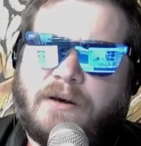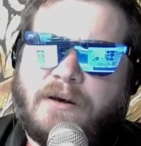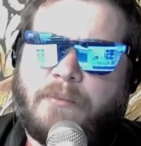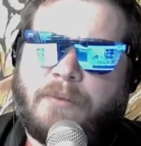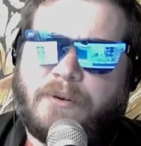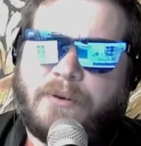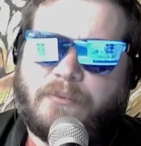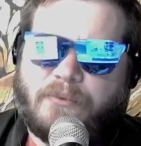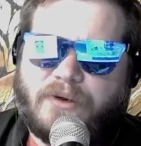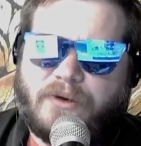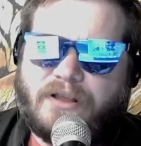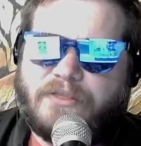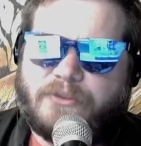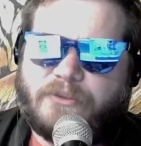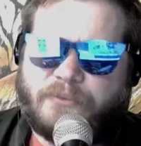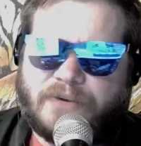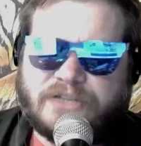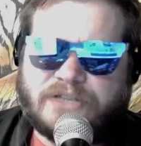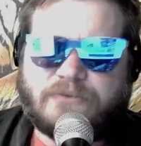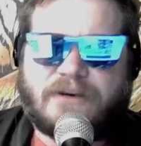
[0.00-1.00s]
But the
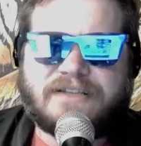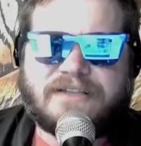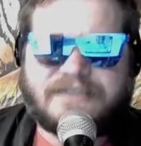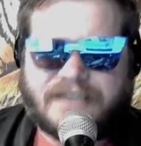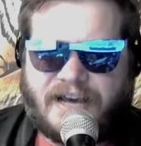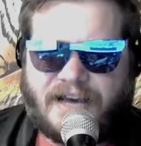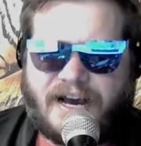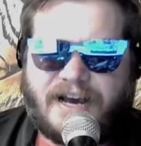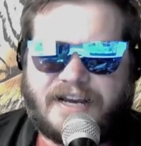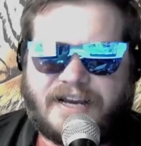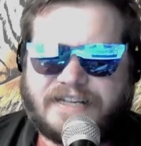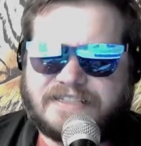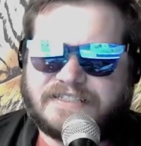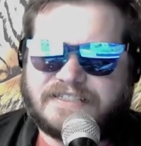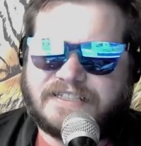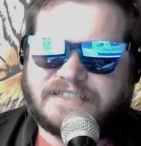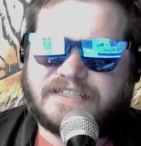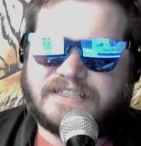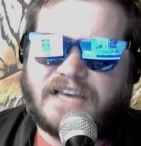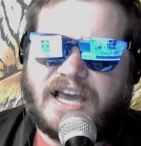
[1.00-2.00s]
reason why I say Ein is
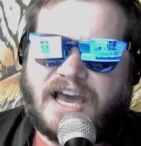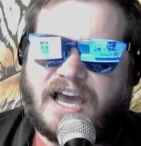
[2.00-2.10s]
because